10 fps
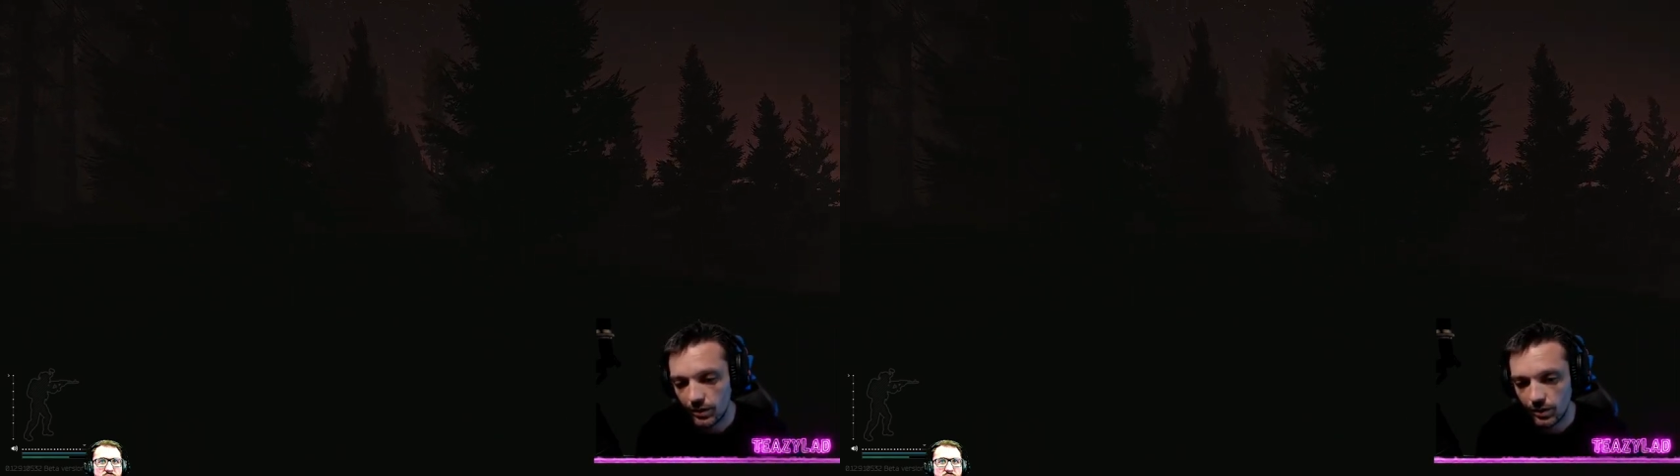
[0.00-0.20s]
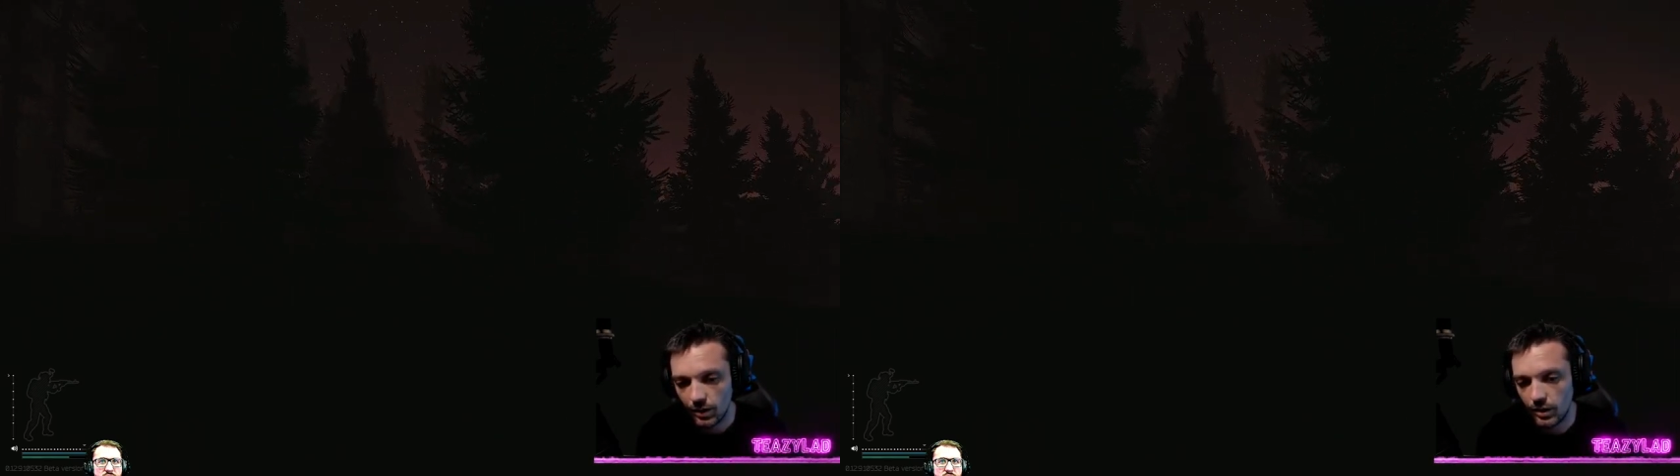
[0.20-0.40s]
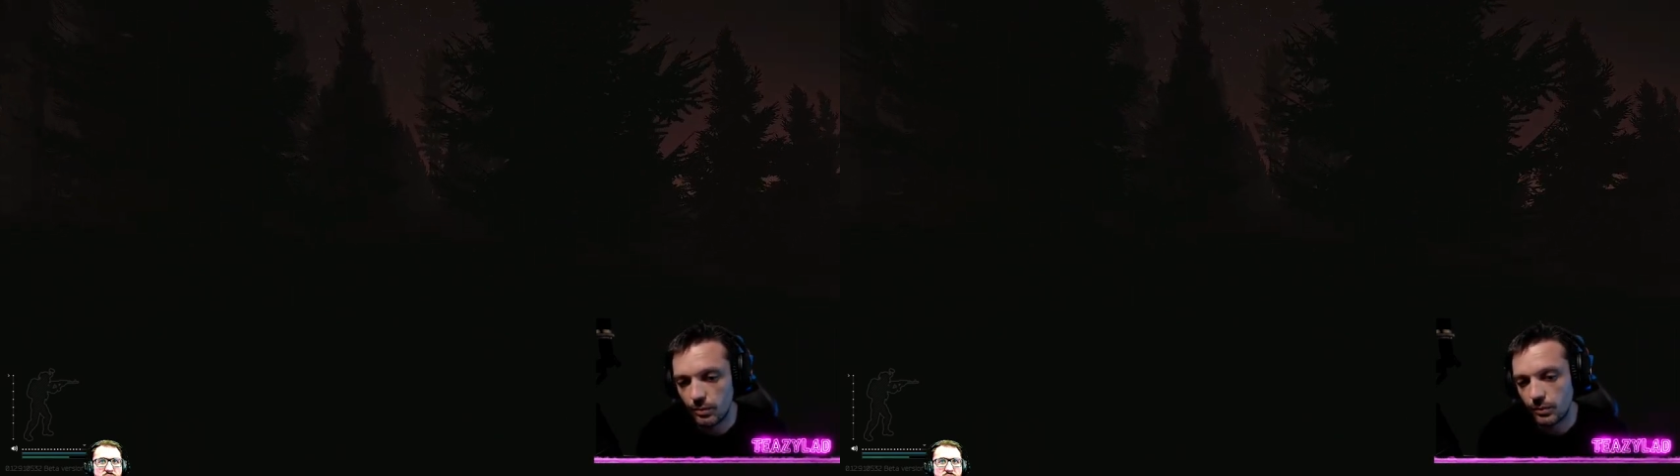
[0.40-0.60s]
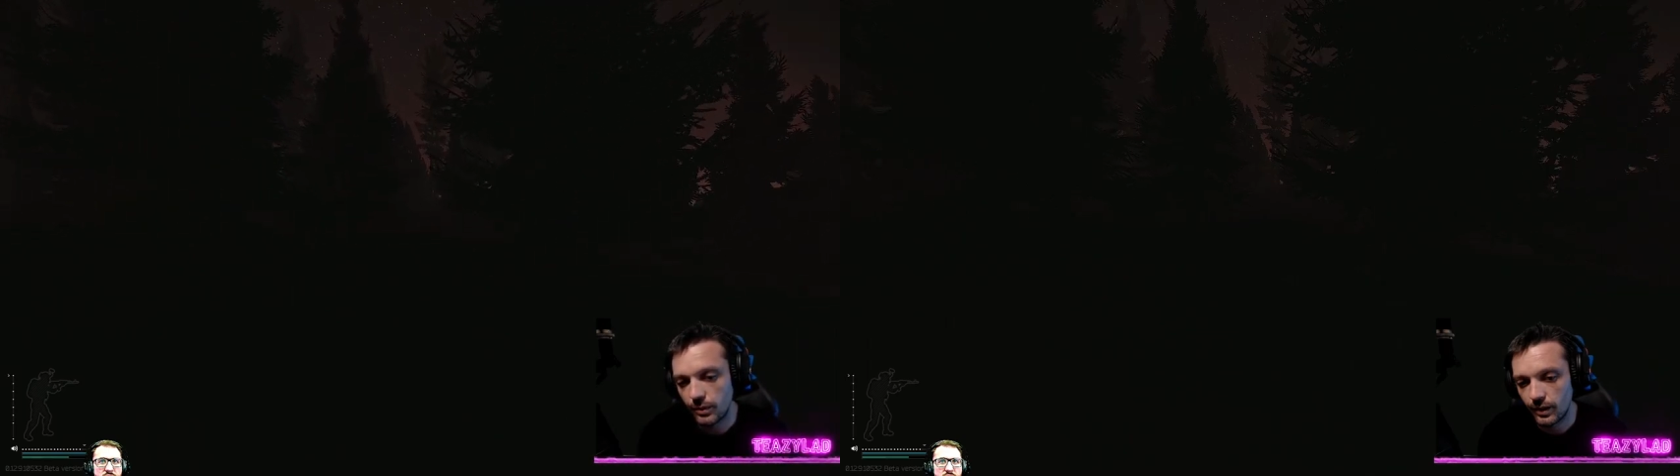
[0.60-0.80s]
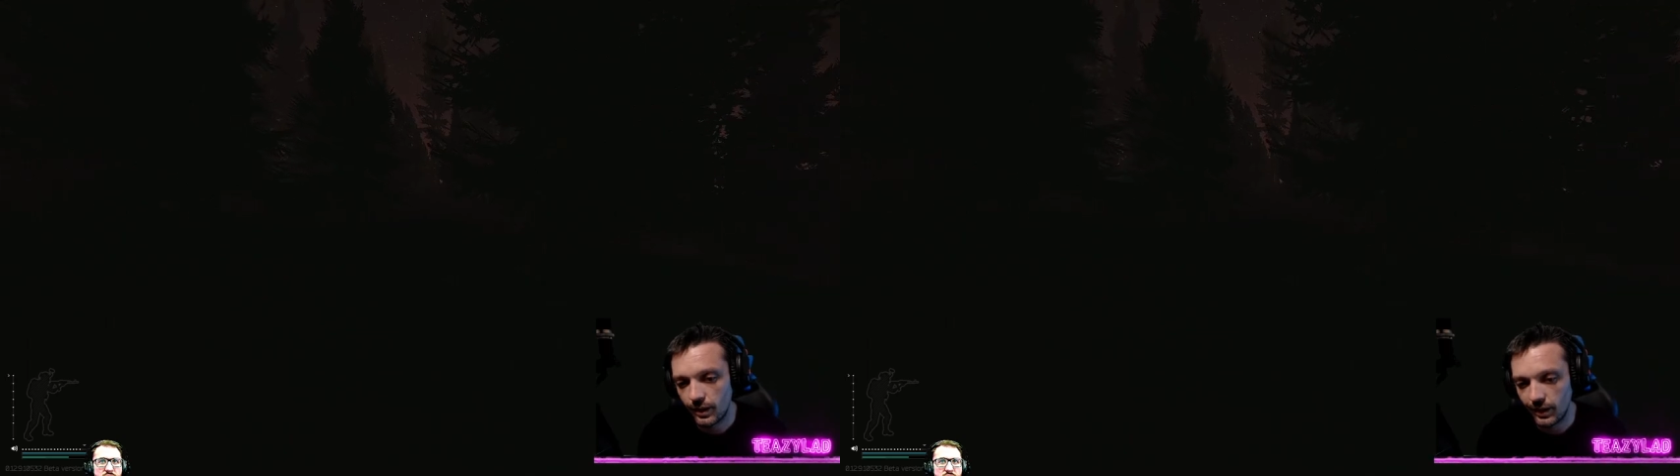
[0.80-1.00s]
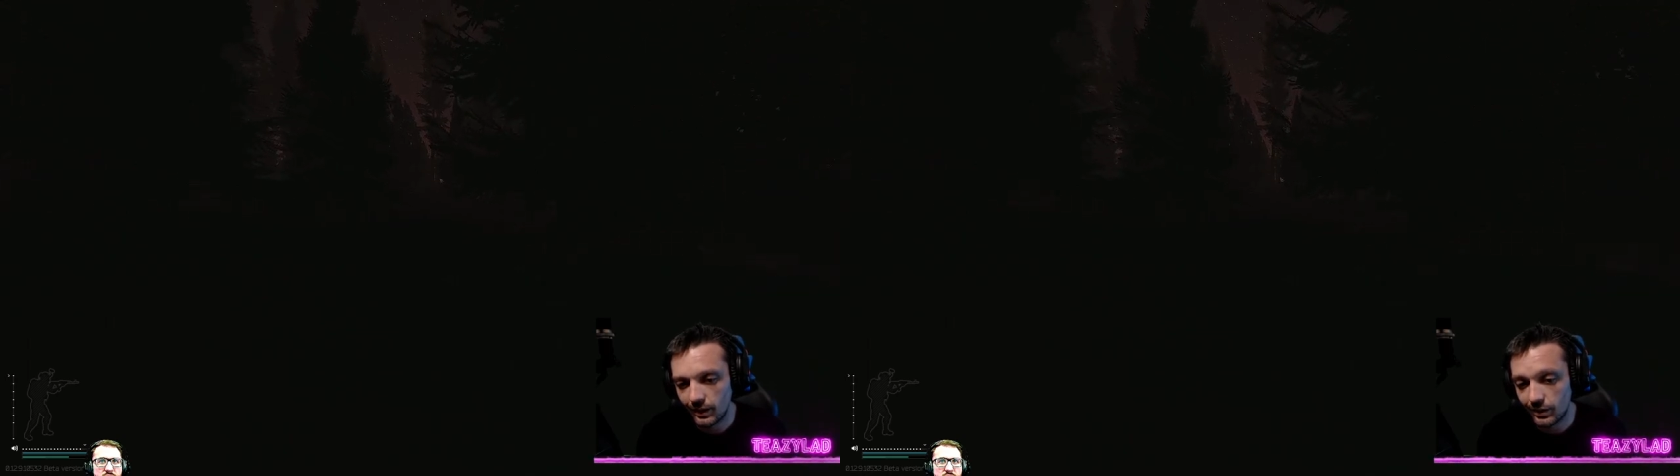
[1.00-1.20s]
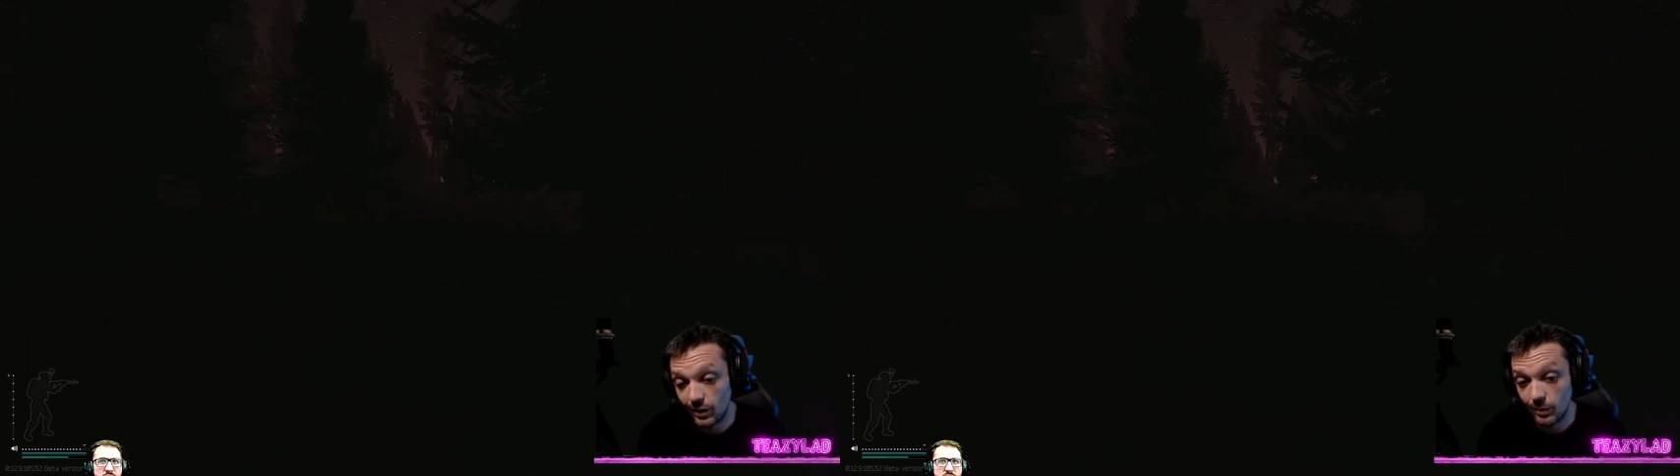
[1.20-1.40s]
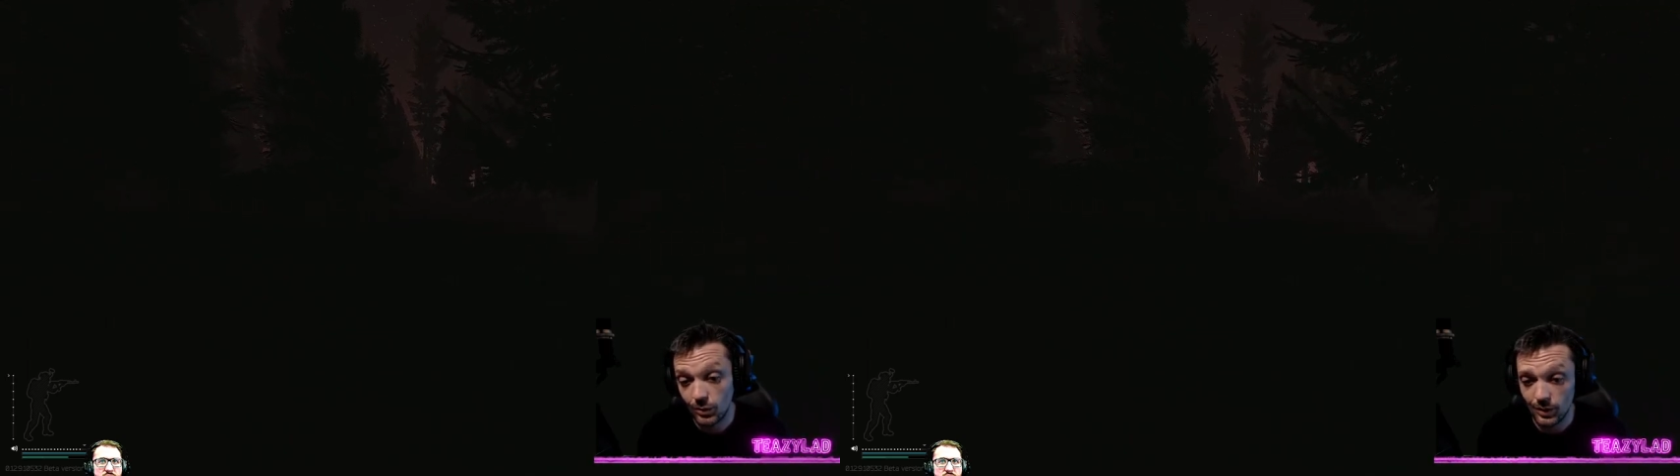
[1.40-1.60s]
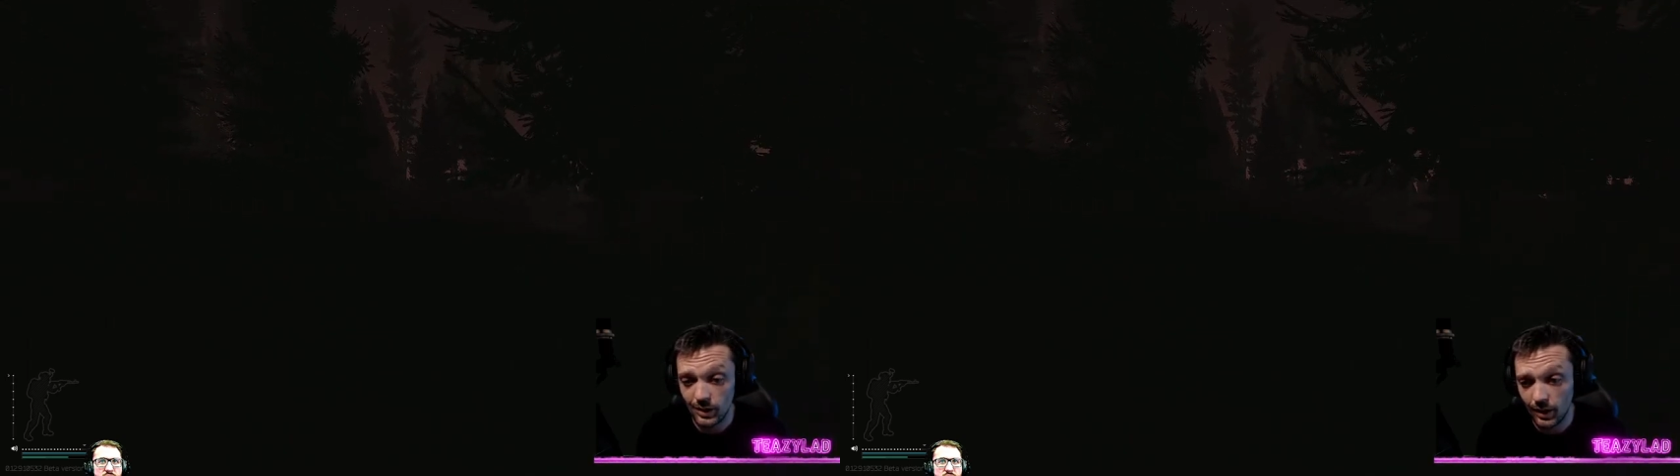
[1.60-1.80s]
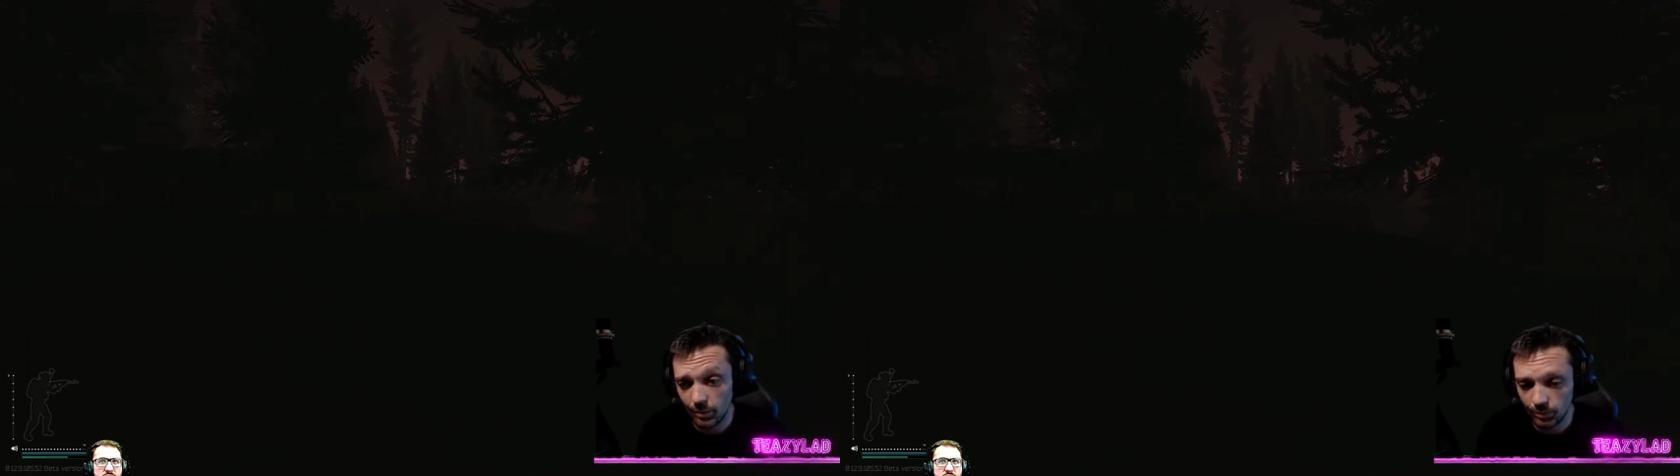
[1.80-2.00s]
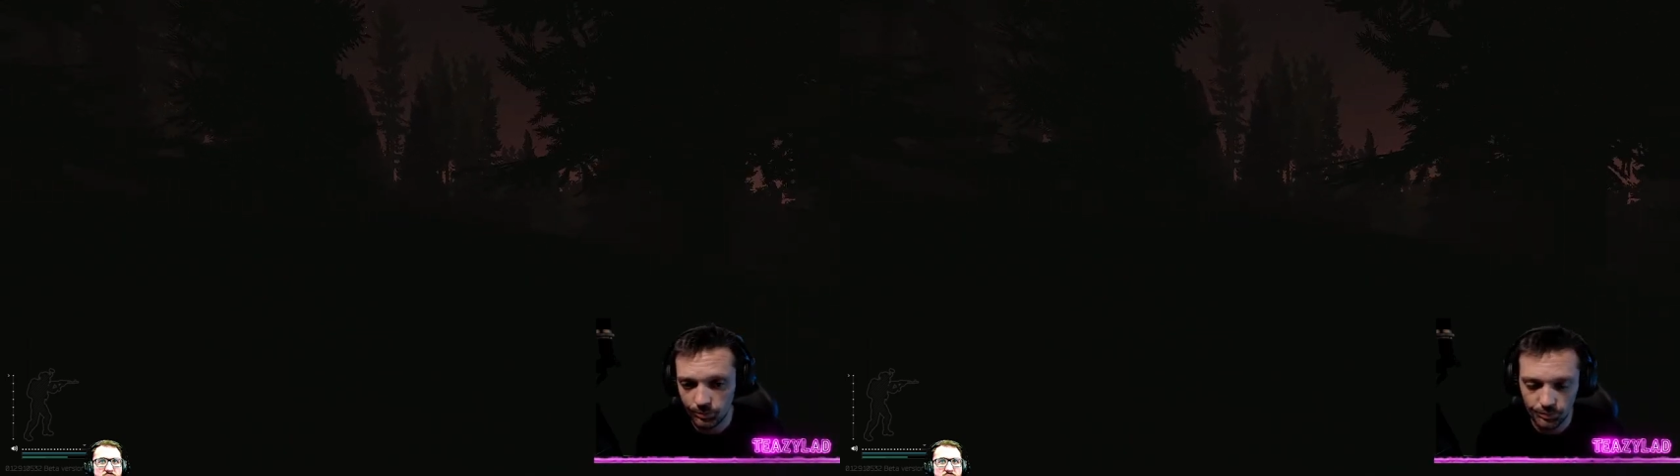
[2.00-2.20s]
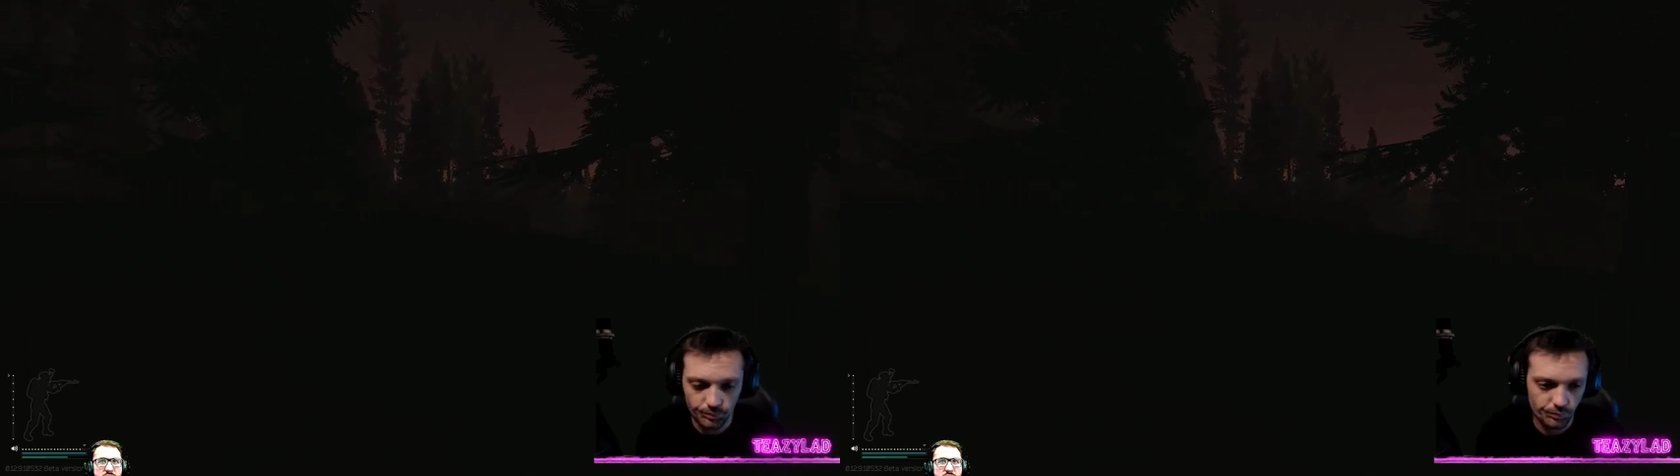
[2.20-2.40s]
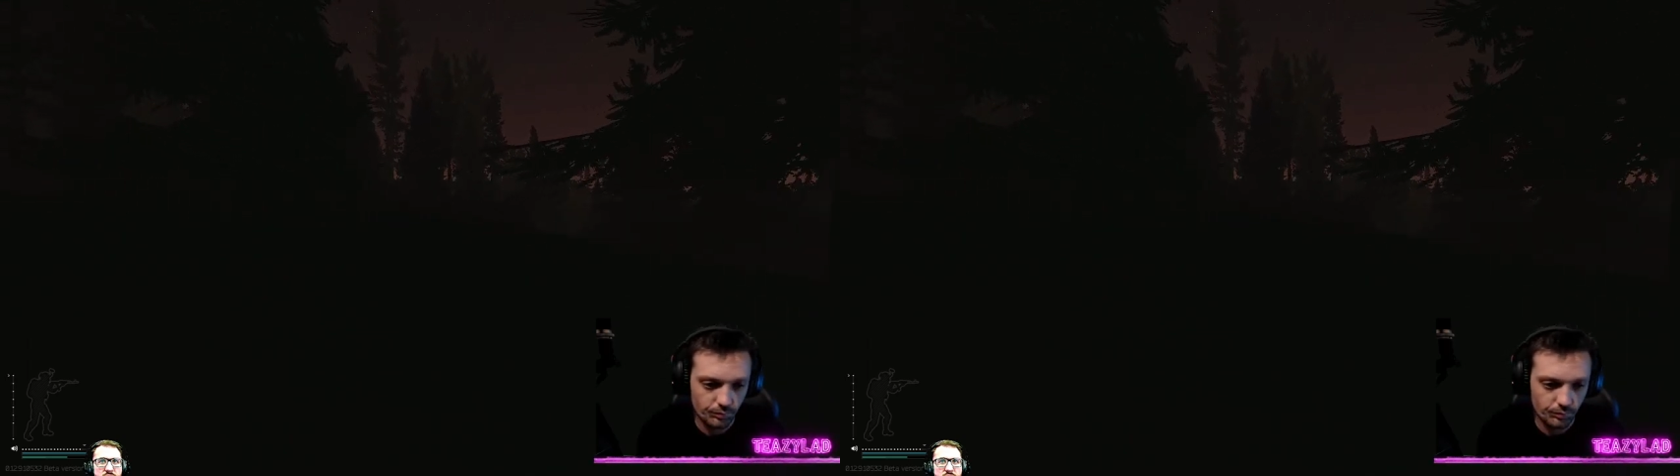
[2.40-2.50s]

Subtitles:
with this scope, Sturman was already dead.